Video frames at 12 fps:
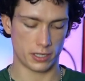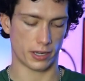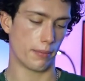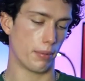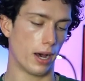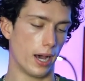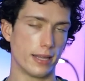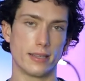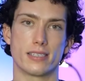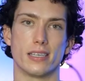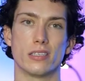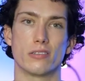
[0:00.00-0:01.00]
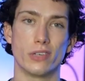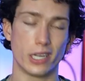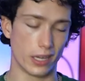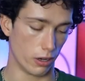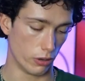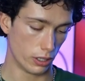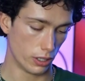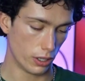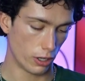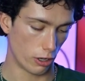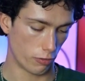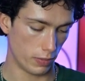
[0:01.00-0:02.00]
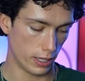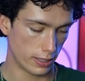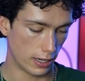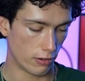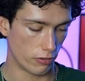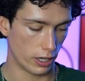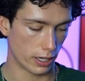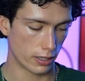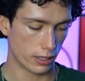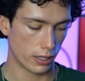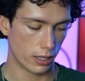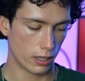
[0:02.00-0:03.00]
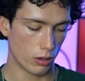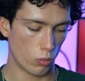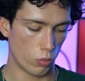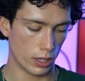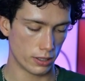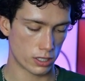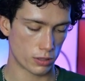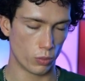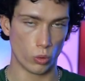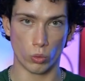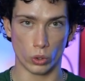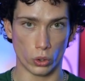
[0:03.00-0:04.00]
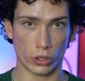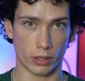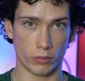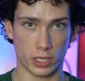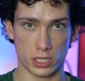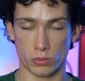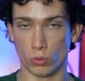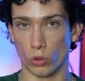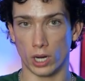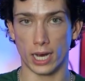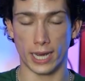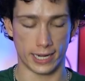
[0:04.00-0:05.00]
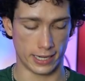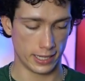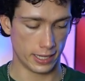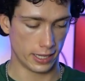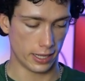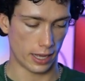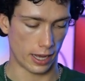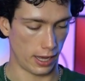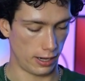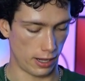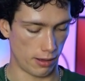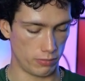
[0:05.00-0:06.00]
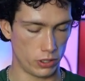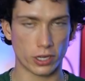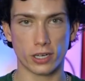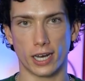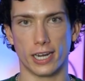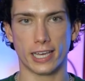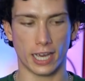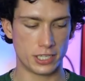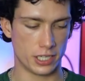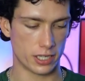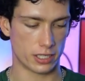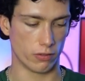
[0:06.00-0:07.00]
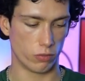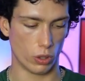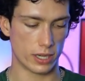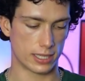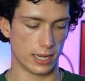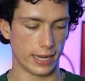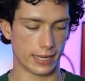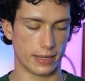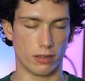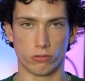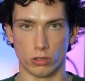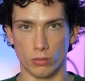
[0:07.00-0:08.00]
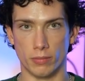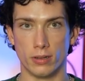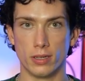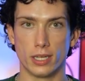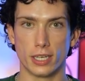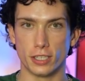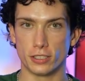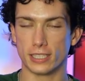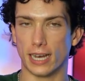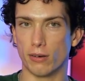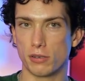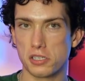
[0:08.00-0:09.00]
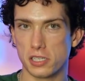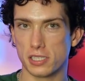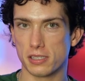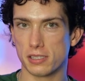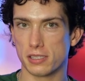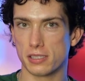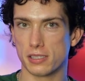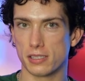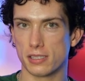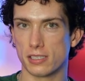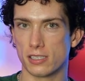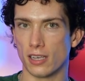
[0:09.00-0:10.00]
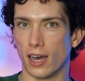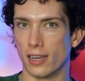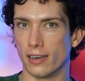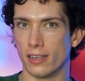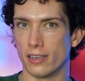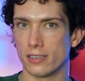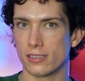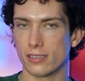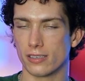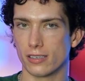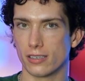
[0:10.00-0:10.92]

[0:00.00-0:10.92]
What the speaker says: took a behind the scenes video of me delivering one small walk and one small line, and you can kind of get a gist of what it's like in the room and just how silent it is.